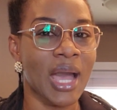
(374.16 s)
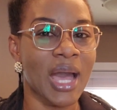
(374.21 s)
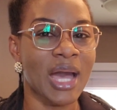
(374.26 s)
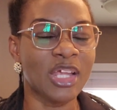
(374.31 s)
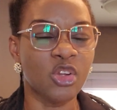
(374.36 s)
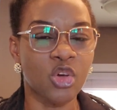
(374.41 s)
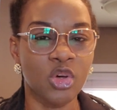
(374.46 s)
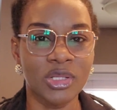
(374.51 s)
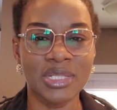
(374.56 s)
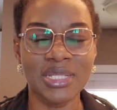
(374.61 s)

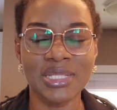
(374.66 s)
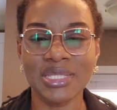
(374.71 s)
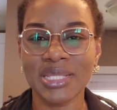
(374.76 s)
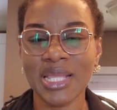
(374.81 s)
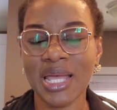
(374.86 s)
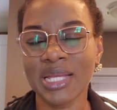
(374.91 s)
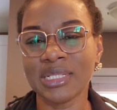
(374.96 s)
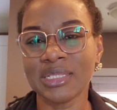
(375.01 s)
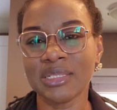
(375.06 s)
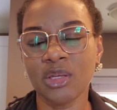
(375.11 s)
and
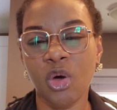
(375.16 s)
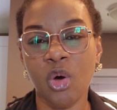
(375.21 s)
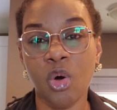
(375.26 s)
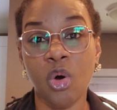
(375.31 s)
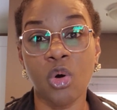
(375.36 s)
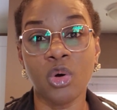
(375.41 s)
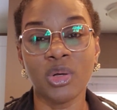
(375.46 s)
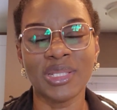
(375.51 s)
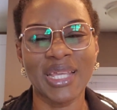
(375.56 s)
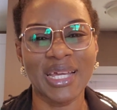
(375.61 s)
understand
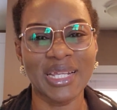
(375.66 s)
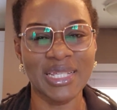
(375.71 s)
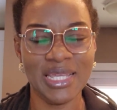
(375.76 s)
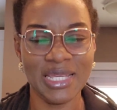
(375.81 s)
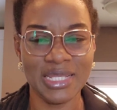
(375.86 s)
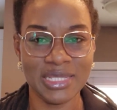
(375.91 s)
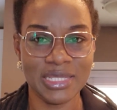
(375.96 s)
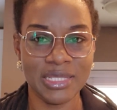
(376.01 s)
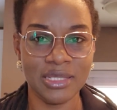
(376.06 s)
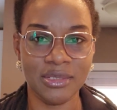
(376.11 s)
all that
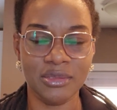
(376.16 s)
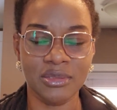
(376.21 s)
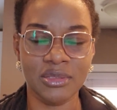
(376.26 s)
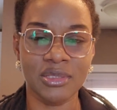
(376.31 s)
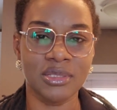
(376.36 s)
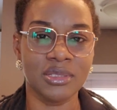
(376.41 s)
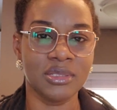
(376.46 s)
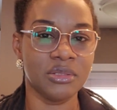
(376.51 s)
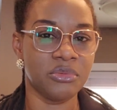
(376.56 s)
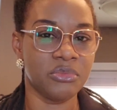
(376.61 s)
it
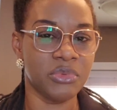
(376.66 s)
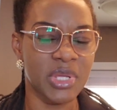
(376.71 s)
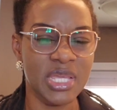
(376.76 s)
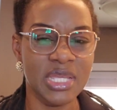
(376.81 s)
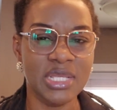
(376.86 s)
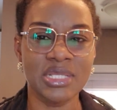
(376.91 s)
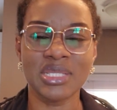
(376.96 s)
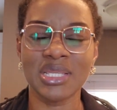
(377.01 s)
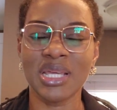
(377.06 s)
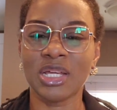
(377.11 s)
entails, the
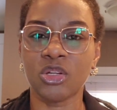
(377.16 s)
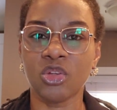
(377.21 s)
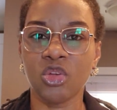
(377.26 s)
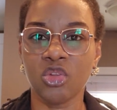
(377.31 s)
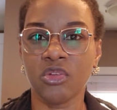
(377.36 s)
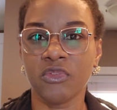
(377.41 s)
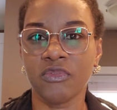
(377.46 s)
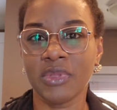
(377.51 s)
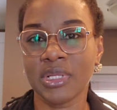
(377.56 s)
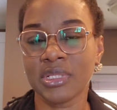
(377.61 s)
rates and
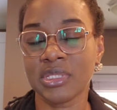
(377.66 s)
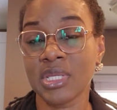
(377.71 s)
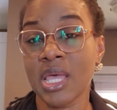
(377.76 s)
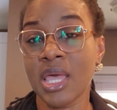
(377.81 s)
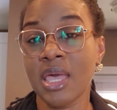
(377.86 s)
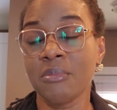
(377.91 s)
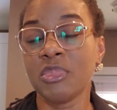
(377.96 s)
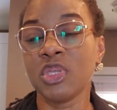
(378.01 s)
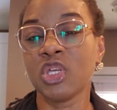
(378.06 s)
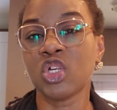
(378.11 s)
all of that,
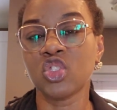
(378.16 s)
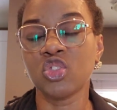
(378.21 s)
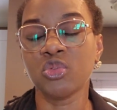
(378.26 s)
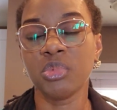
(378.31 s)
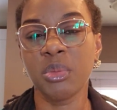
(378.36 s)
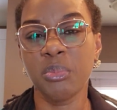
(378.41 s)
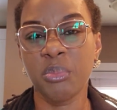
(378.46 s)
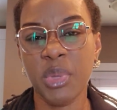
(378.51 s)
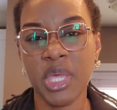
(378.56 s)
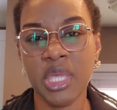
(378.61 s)
because
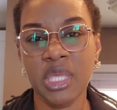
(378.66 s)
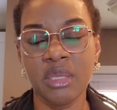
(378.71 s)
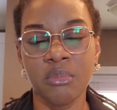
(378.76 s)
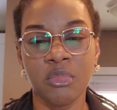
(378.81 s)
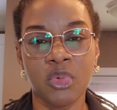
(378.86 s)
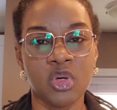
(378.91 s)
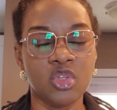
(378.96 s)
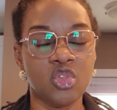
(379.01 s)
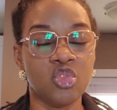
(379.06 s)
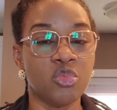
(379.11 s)
you'll be paying
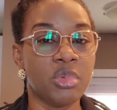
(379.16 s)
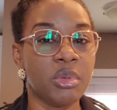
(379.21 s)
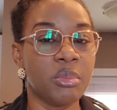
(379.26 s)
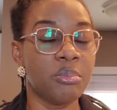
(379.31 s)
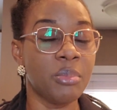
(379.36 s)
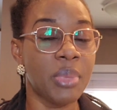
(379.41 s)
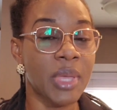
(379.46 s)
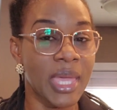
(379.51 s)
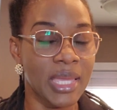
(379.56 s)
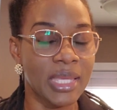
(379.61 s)
more. You'll
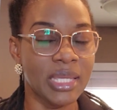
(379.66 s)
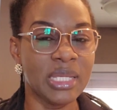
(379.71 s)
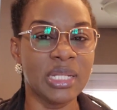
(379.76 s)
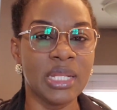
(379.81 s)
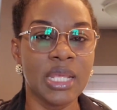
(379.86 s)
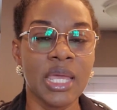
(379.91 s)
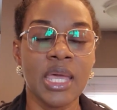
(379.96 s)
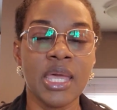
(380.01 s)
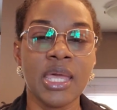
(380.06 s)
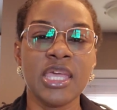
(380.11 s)
be
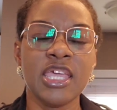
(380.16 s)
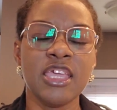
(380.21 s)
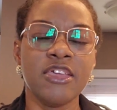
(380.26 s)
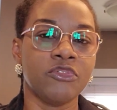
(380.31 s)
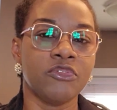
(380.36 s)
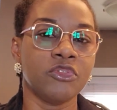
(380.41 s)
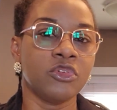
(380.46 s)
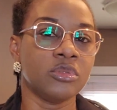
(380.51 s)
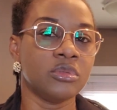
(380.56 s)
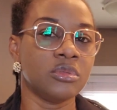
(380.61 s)
paying
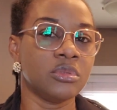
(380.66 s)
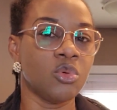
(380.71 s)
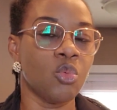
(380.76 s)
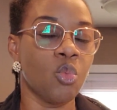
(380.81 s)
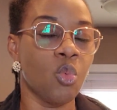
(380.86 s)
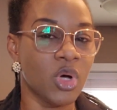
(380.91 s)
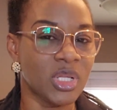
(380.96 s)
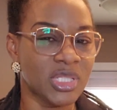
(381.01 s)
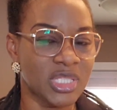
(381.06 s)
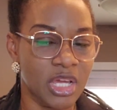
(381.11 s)
even
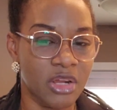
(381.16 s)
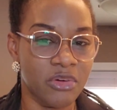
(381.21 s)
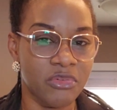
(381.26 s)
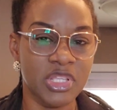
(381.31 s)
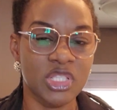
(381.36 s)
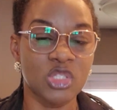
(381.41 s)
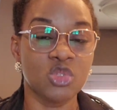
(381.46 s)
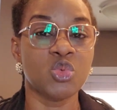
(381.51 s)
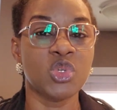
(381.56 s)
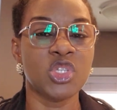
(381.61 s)
water
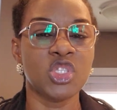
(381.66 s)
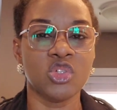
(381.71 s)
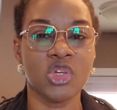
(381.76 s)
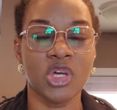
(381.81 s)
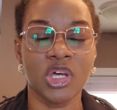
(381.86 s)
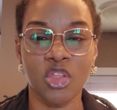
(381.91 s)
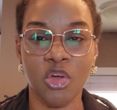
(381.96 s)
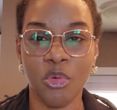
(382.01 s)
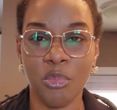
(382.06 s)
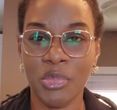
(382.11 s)
rates, which
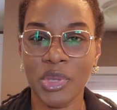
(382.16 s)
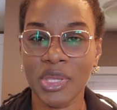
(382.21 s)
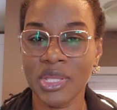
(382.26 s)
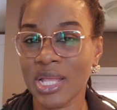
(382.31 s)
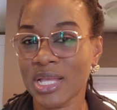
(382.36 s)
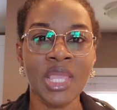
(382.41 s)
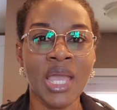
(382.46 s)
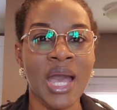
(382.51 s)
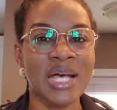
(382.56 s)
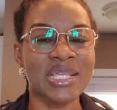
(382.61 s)
you are not paying.
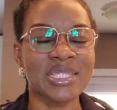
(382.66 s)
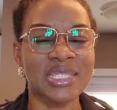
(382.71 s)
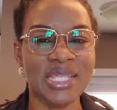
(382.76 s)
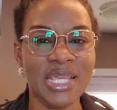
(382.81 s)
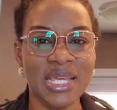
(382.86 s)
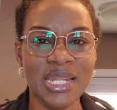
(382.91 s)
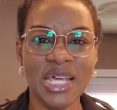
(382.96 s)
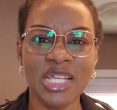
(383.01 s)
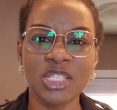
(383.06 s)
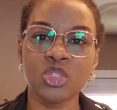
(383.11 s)
As
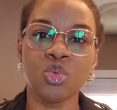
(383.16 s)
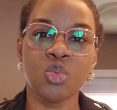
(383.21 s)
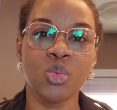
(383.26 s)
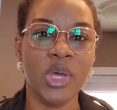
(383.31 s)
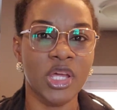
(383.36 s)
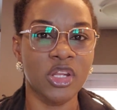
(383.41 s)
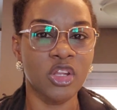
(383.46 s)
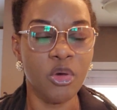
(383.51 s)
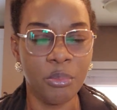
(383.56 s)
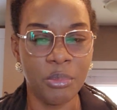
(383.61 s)
tenants,
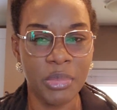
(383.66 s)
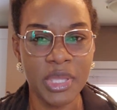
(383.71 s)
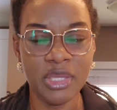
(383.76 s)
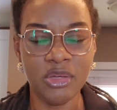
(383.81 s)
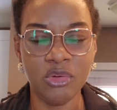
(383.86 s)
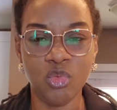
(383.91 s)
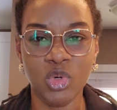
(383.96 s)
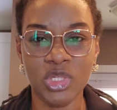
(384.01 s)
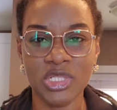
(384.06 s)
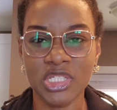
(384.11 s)
we are not
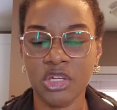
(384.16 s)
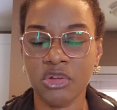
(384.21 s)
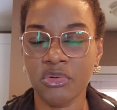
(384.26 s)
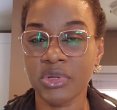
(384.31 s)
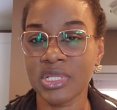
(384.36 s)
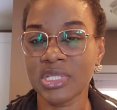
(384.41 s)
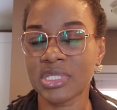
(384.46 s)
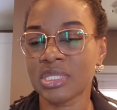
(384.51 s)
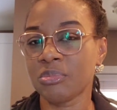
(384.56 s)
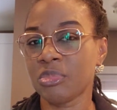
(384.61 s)
paying water
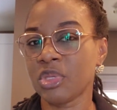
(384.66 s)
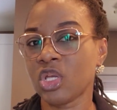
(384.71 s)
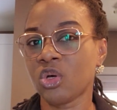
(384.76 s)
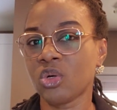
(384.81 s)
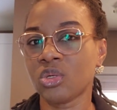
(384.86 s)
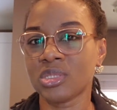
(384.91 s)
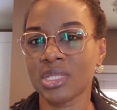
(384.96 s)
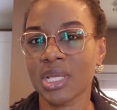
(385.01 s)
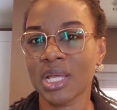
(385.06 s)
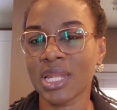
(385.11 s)
rates
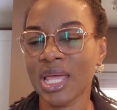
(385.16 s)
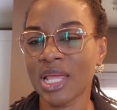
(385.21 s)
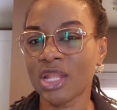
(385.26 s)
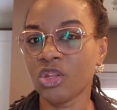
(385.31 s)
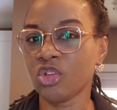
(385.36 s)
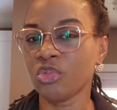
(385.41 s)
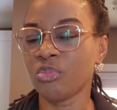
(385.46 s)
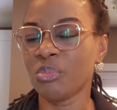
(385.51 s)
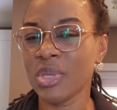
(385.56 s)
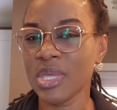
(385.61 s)
because our
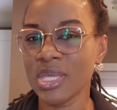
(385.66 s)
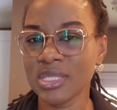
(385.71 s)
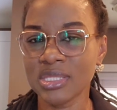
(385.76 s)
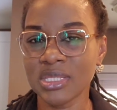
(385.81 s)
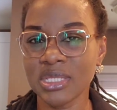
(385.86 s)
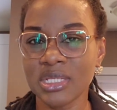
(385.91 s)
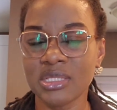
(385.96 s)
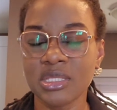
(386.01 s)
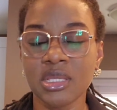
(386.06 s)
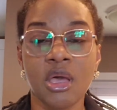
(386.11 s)
landlord
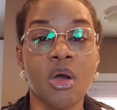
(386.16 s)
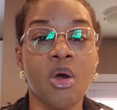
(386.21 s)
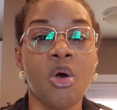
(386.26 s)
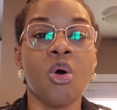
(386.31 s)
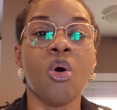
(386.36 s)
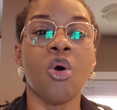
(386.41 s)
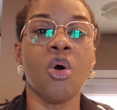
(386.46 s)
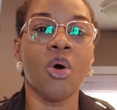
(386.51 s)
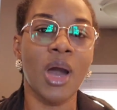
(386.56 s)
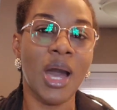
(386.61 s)
pays it
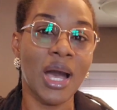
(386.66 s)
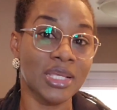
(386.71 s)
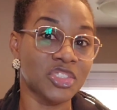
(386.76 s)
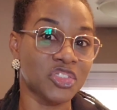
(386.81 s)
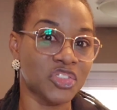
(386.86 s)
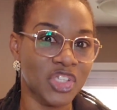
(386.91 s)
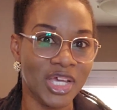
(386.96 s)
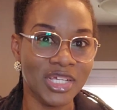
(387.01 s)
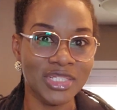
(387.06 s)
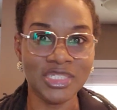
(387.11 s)
or
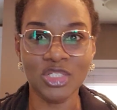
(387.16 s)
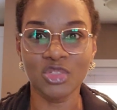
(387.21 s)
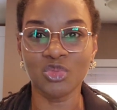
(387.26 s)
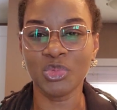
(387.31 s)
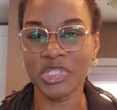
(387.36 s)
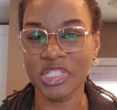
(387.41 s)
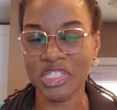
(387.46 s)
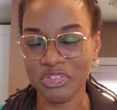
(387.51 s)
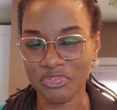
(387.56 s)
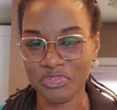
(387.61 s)
has charged it
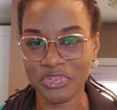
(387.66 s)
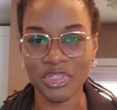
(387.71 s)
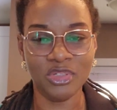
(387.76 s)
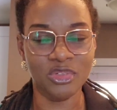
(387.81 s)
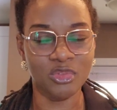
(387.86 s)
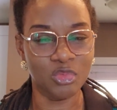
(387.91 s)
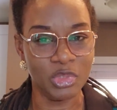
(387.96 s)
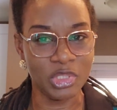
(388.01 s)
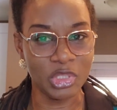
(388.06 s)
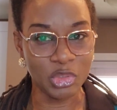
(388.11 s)
with the fee.
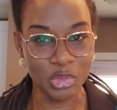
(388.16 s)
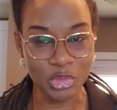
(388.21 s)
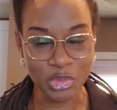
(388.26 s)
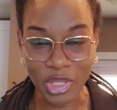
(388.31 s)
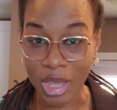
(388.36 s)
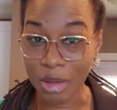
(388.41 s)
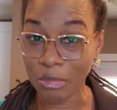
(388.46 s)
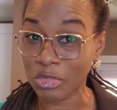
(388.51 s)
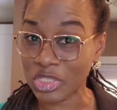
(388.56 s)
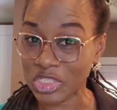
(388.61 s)
We don't
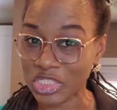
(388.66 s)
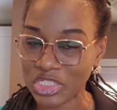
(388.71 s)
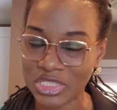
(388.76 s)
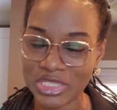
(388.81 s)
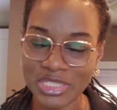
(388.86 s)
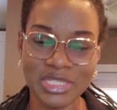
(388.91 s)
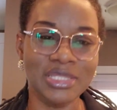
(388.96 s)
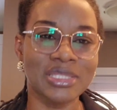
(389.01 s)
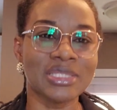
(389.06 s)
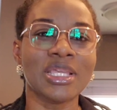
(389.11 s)
know how much
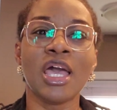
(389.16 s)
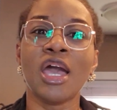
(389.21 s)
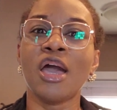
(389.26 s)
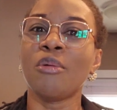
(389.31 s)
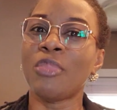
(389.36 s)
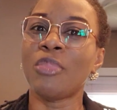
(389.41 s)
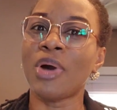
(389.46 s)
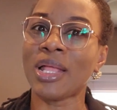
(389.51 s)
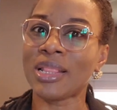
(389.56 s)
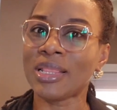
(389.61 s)
it is,
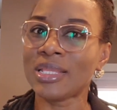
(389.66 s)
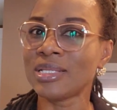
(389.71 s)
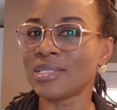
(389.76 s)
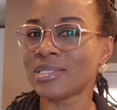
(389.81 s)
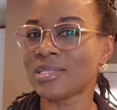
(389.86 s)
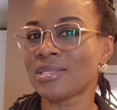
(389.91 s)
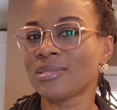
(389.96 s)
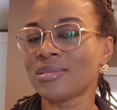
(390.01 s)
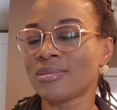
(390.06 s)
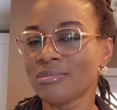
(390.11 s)
but at
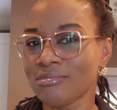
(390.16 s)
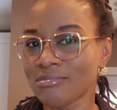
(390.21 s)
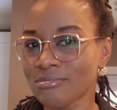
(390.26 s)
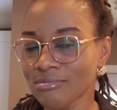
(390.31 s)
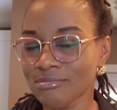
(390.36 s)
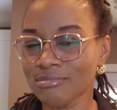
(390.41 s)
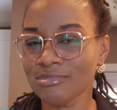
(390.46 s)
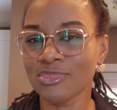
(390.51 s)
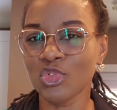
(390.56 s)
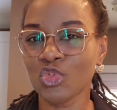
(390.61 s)
least
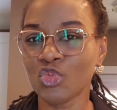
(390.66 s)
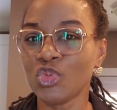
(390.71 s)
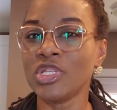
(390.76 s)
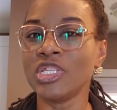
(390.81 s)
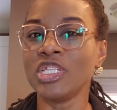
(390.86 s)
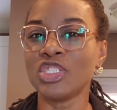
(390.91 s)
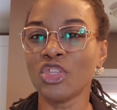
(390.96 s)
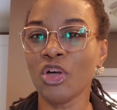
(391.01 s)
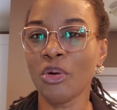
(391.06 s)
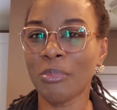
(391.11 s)

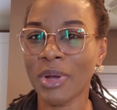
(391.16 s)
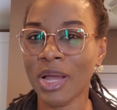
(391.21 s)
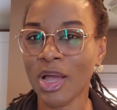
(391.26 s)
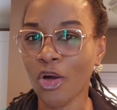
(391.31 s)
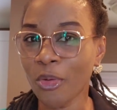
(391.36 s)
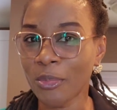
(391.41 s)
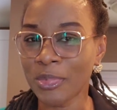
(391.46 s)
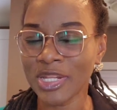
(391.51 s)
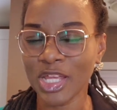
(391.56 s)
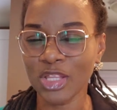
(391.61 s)
it's not
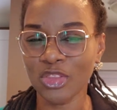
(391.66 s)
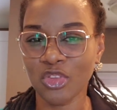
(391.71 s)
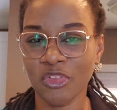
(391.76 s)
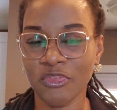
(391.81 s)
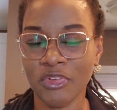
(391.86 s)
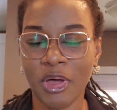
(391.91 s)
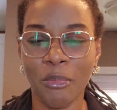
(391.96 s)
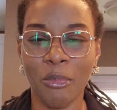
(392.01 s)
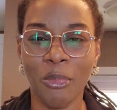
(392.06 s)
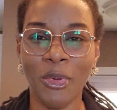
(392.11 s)
coming out
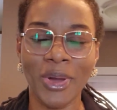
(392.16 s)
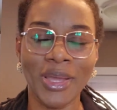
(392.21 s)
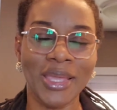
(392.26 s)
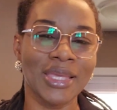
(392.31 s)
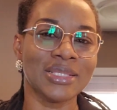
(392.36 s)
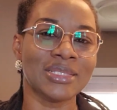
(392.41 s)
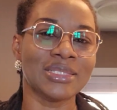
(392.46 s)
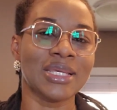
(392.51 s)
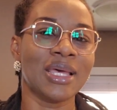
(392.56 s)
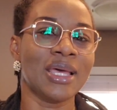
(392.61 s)
of our
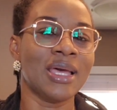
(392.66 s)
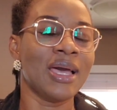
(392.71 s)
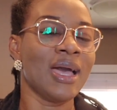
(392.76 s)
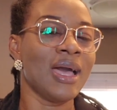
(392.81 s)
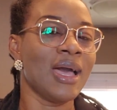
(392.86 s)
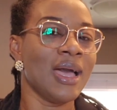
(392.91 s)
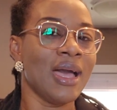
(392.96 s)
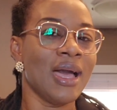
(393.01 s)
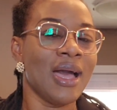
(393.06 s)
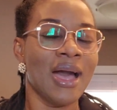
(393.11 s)
pocket.
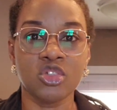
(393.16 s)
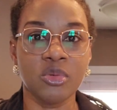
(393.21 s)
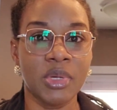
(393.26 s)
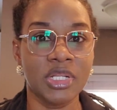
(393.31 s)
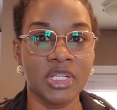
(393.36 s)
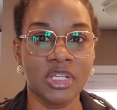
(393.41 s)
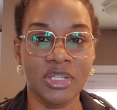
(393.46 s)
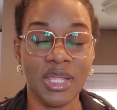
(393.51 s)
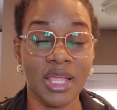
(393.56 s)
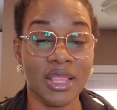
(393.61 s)
So
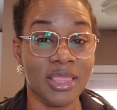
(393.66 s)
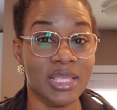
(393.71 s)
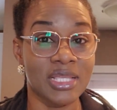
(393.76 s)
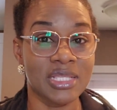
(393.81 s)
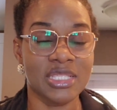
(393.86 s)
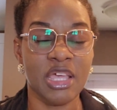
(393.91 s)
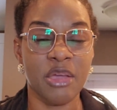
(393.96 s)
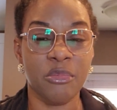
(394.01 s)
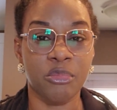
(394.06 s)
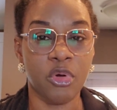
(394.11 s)
many other
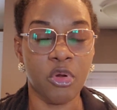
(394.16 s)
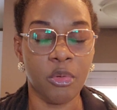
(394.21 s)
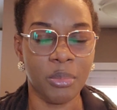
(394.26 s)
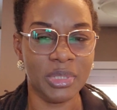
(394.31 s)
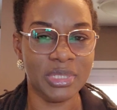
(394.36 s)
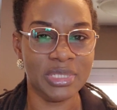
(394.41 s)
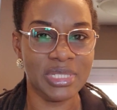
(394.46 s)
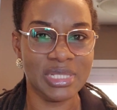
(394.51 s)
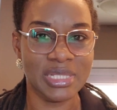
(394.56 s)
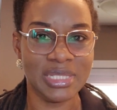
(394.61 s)
things like
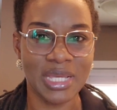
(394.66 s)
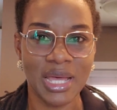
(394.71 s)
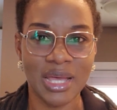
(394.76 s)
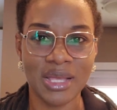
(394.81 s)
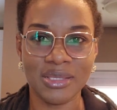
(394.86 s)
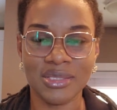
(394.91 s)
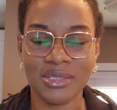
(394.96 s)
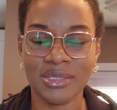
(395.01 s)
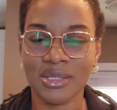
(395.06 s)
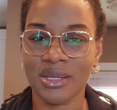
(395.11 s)
property
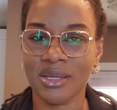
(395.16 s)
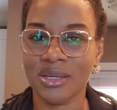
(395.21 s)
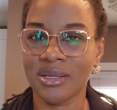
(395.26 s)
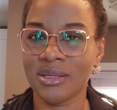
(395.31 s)
tax,